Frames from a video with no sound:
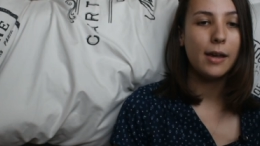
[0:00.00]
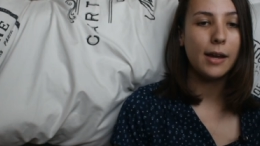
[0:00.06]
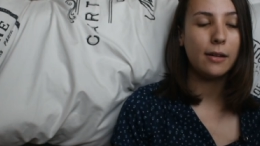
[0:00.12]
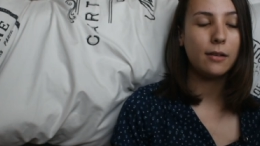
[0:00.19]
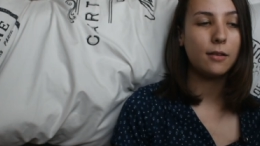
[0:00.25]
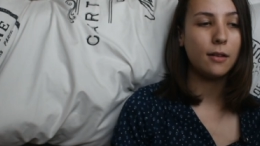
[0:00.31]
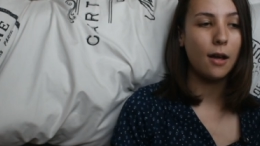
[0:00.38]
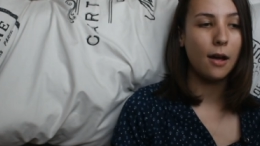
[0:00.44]

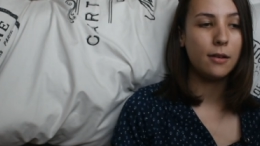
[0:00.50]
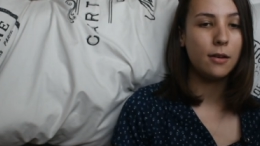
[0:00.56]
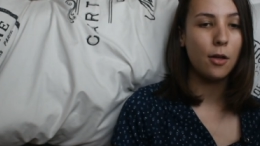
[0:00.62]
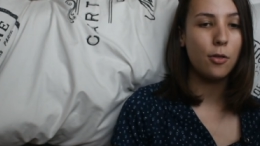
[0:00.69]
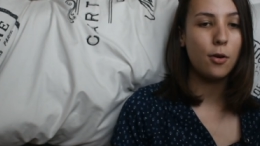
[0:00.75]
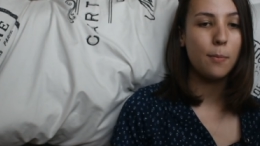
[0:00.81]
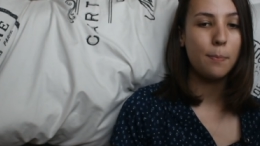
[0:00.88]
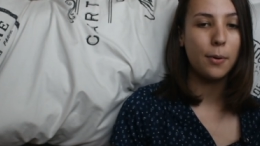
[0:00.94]
It's
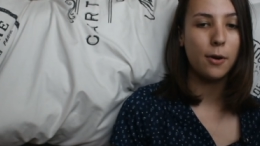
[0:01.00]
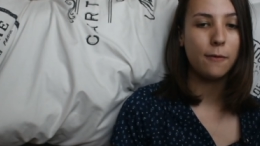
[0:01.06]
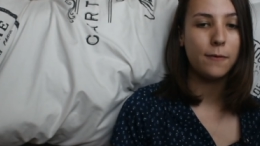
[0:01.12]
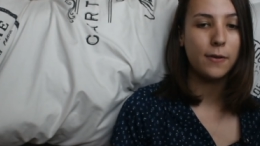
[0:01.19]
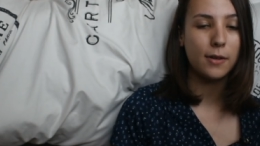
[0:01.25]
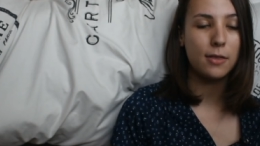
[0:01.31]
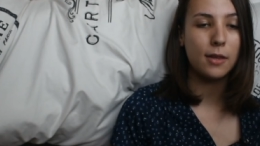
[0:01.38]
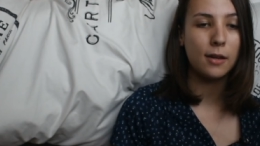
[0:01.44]
another
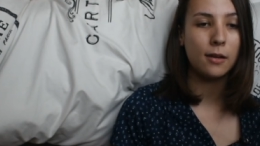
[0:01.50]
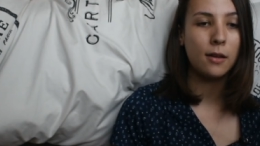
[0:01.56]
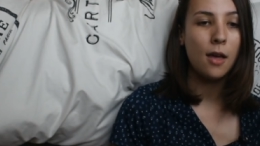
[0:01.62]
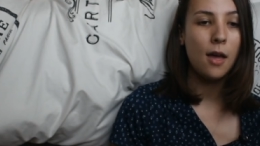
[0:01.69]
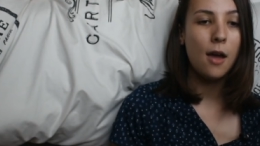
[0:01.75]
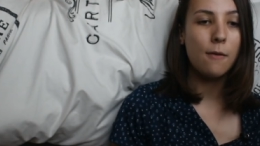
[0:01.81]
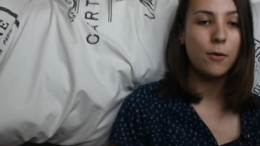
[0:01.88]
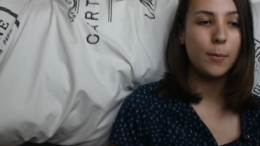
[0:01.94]
perfect thing
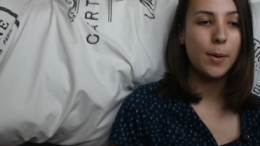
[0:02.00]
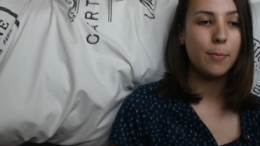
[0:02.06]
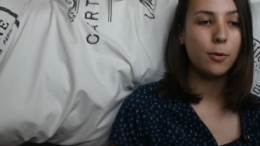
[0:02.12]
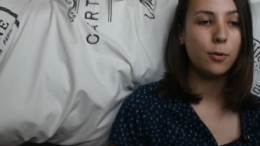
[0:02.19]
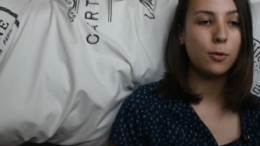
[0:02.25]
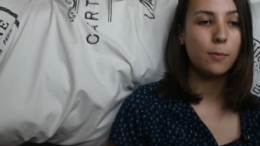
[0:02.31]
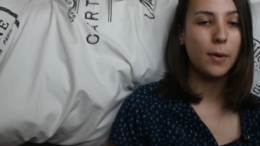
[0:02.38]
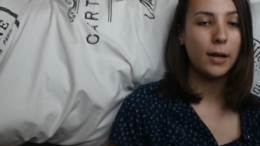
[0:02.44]
for
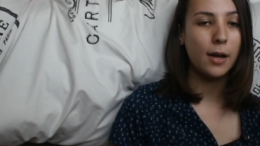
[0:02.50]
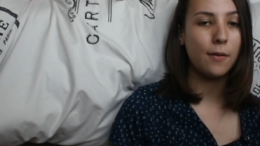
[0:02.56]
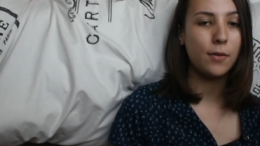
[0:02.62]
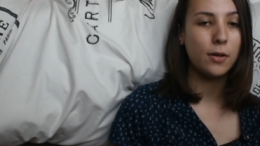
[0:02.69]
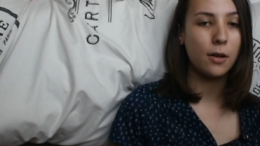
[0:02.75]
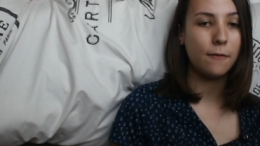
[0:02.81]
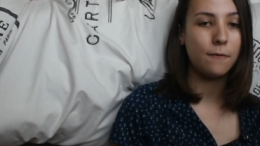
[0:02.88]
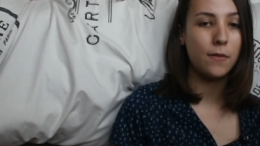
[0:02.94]
people who might
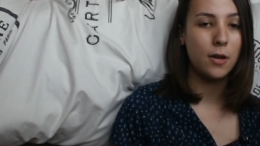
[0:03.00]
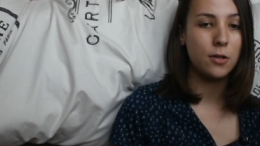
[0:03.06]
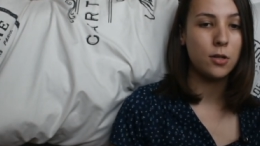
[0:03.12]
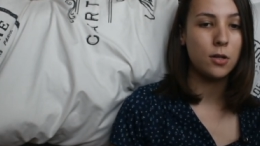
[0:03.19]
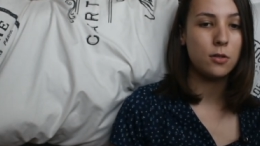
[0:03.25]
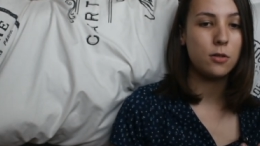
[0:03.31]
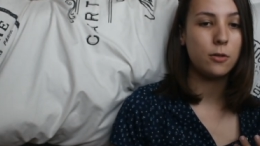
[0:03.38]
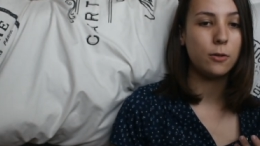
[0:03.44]
have enough
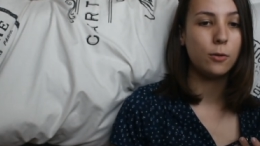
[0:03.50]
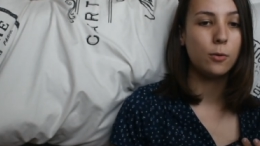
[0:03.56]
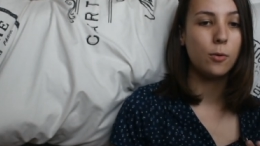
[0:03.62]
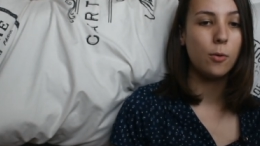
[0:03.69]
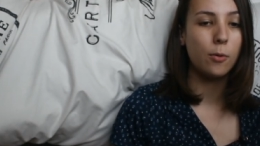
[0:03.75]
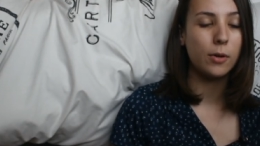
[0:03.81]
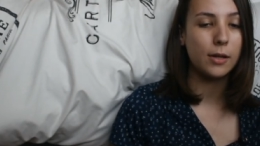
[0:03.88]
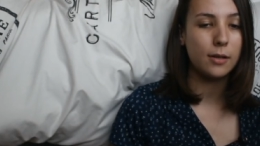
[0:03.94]
vision
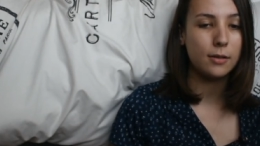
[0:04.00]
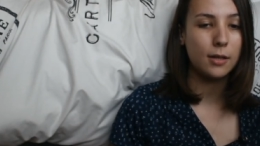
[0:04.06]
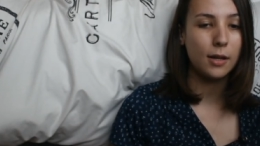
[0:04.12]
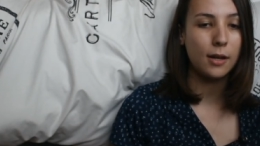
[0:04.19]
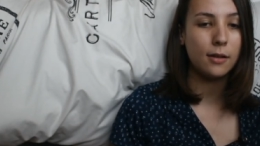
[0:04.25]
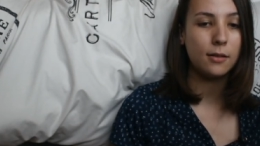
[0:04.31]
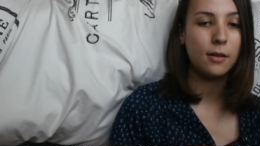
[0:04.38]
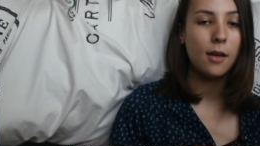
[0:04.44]
to
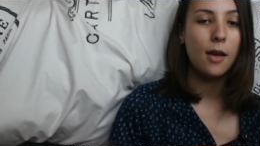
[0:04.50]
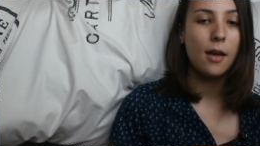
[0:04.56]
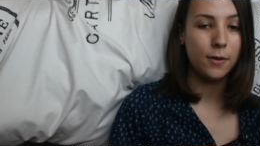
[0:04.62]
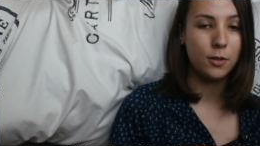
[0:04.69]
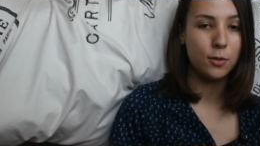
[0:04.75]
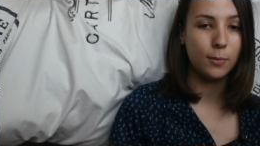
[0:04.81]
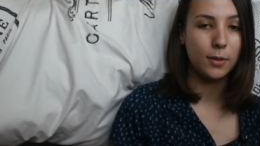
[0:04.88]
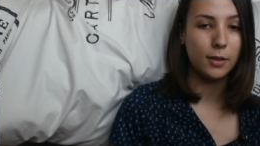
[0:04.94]
orientate
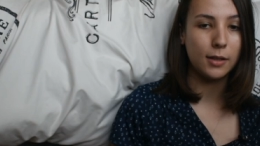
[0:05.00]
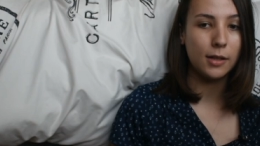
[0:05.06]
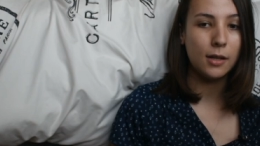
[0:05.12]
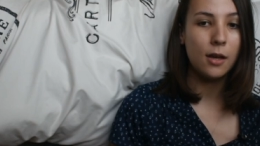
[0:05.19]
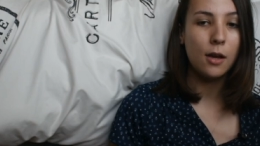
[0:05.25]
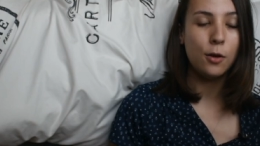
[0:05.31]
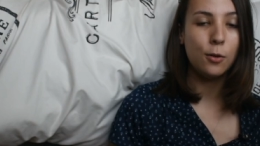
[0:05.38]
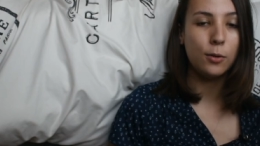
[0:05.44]

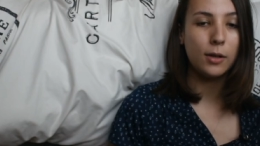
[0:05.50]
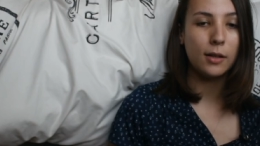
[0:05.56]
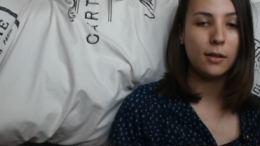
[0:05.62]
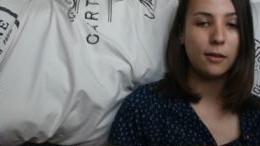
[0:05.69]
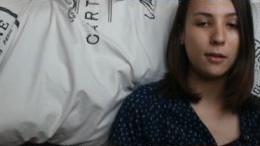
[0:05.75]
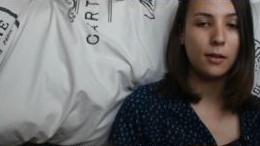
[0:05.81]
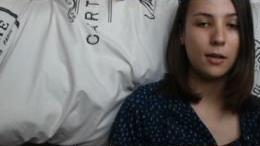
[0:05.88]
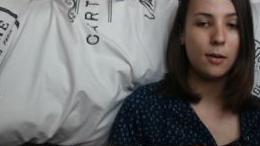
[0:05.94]
visually, who
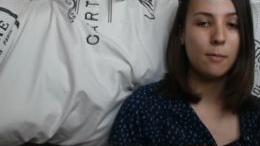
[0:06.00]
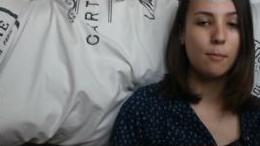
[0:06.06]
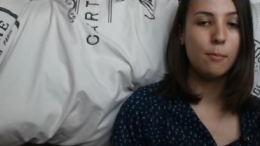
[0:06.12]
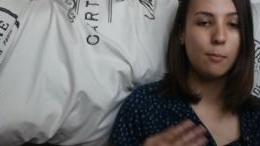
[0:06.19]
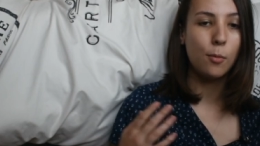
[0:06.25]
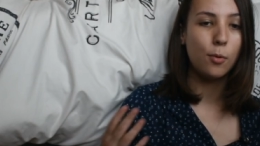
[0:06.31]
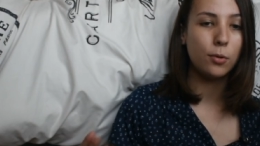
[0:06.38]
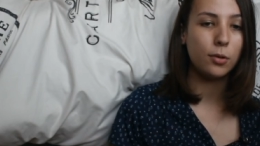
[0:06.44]
can see
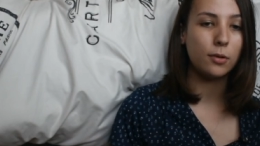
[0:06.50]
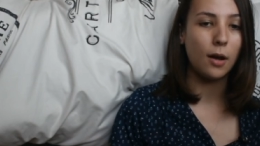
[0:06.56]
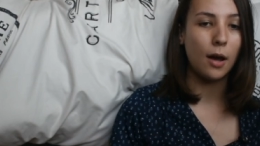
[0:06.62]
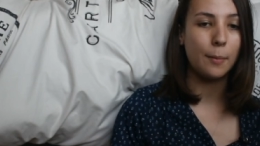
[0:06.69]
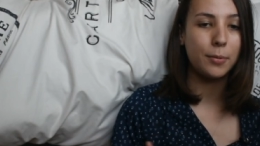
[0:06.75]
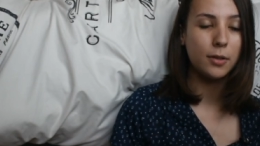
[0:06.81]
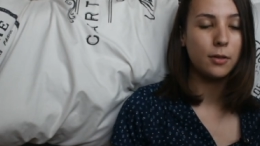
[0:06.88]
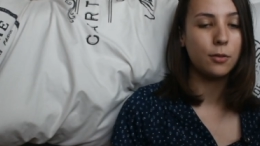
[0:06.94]
most
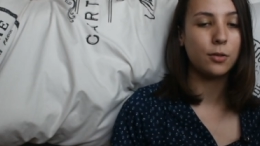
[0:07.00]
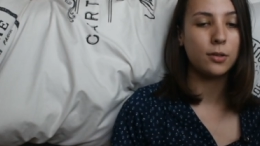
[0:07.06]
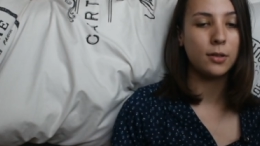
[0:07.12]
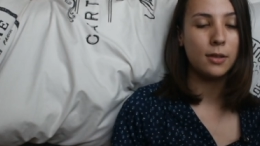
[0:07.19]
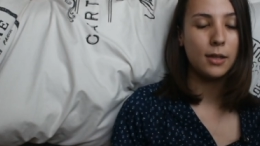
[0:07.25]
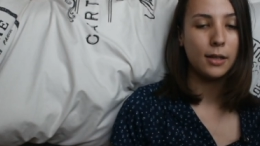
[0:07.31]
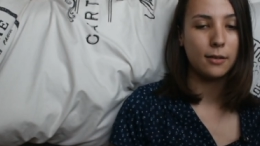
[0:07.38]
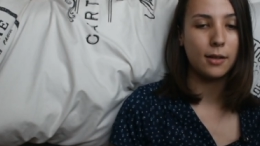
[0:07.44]
obstacles
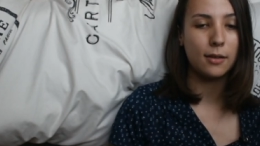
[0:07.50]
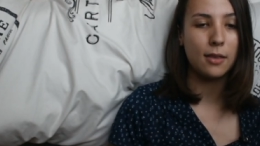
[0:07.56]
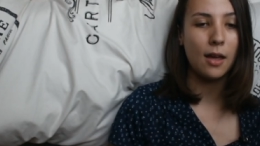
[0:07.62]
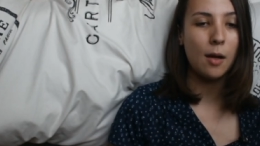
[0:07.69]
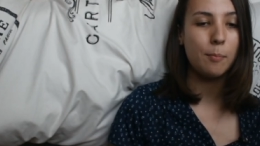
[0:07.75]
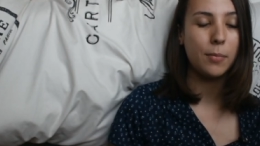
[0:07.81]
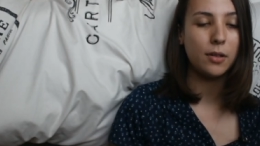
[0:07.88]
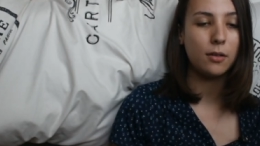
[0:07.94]
and things like
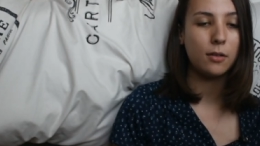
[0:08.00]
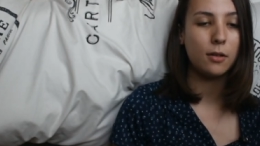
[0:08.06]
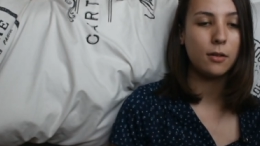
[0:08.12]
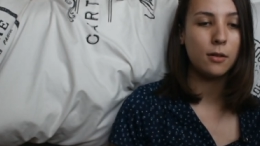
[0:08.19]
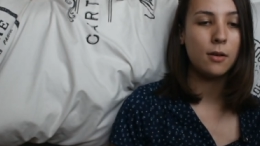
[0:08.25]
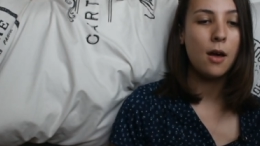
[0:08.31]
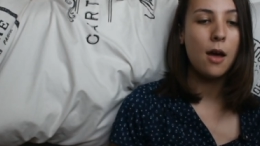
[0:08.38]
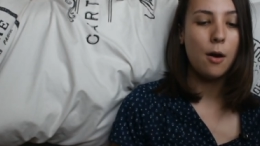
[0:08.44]
that, but
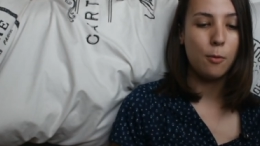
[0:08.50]
still